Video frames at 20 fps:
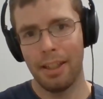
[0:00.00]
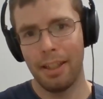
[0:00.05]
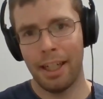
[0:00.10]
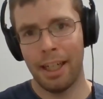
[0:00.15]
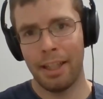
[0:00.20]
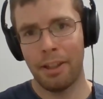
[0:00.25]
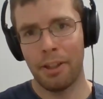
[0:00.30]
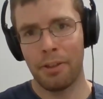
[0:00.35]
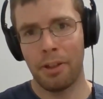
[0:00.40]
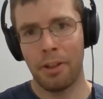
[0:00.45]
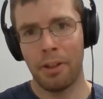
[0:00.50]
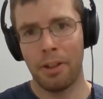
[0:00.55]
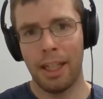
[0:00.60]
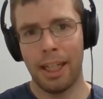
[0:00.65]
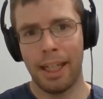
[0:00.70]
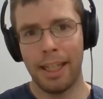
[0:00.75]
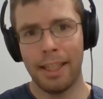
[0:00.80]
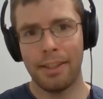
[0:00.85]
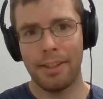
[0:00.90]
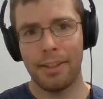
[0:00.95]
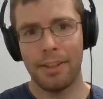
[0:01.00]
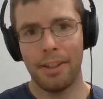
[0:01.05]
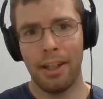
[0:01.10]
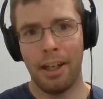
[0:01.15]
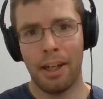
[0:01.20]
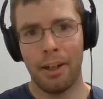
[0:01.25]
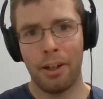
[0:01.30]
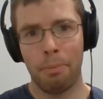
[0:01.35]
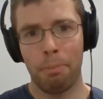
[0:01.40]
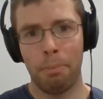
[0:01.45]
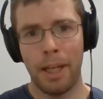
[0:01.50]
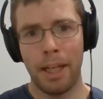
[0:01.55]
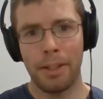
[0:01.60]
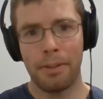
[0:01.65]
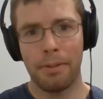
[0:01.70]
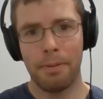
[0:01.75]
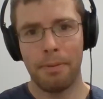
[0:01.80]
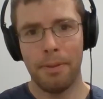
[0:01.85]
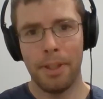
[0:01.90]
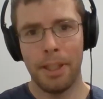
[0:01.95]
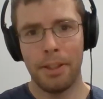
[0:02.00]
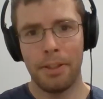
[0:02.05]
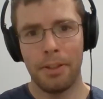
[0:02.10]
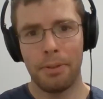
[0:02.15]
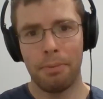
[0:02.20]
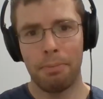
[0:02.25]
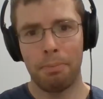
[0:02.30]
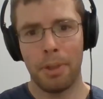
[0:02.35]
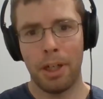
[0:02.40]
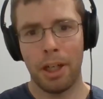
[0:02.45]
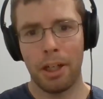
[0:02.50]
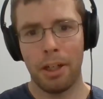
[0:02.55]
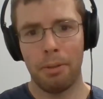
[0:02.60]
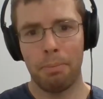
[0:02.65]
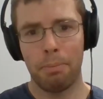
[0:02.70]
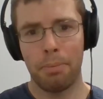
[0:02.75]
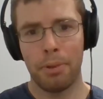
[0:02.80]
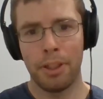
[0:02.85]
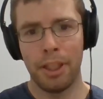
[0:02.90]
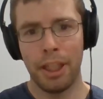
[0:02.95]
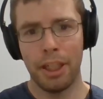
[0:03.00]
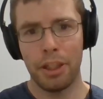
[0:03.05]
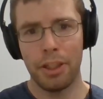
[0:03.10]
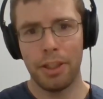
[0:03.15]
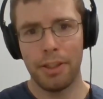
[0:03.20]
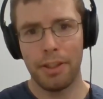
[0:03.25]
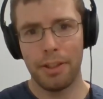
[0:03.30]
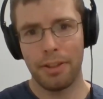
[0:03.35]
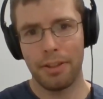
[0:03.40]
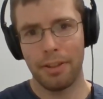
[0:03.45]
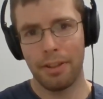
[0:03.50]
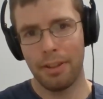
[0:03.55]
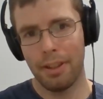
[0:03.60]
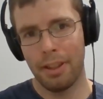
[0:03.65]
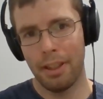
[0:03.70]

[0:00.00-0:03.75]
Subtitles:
and the solid lines are our best fit model predictions.